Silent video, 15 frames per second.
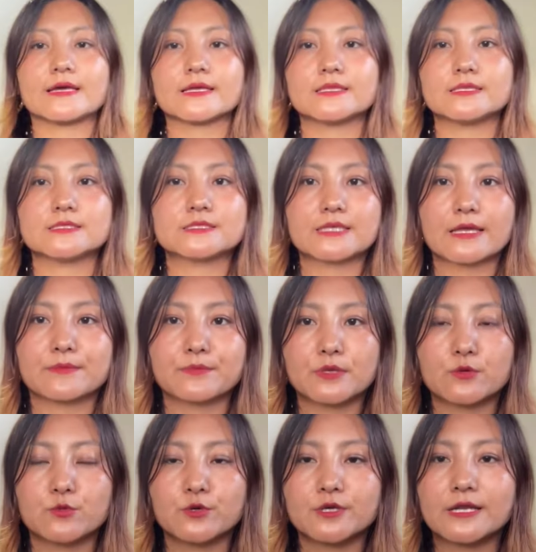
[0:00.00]
This can be
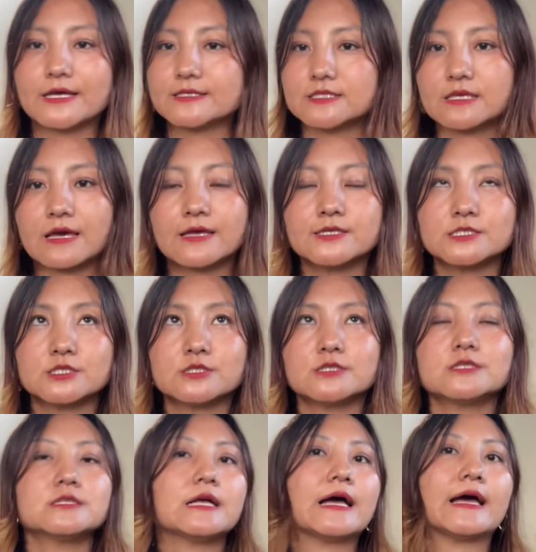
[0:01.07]
worn as
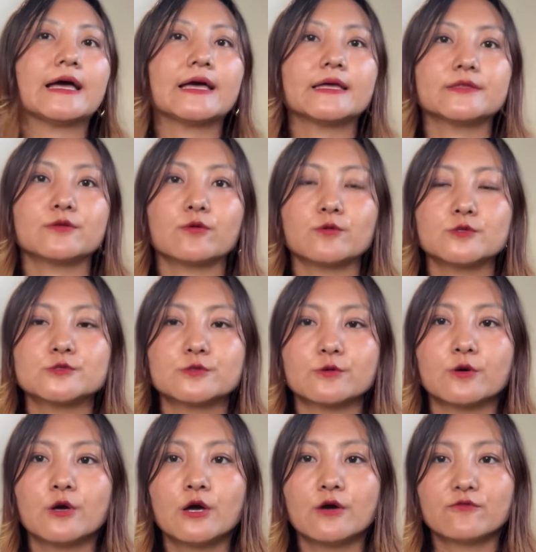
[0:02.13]
casual and
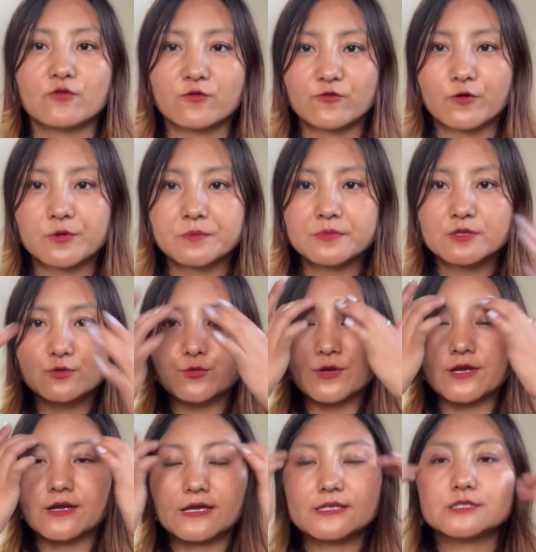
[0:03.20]
also for formal
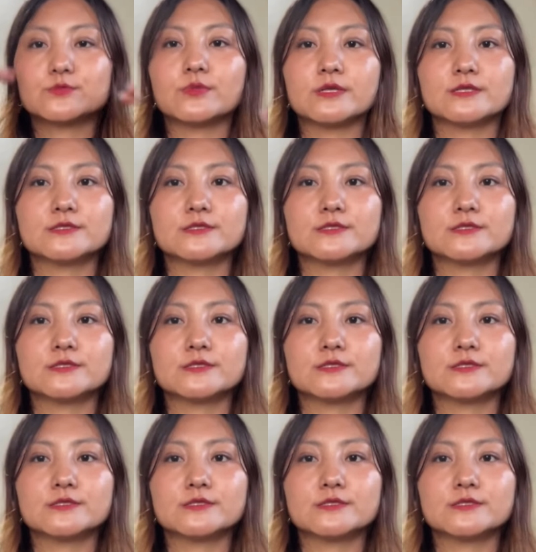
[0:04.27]
wear as well.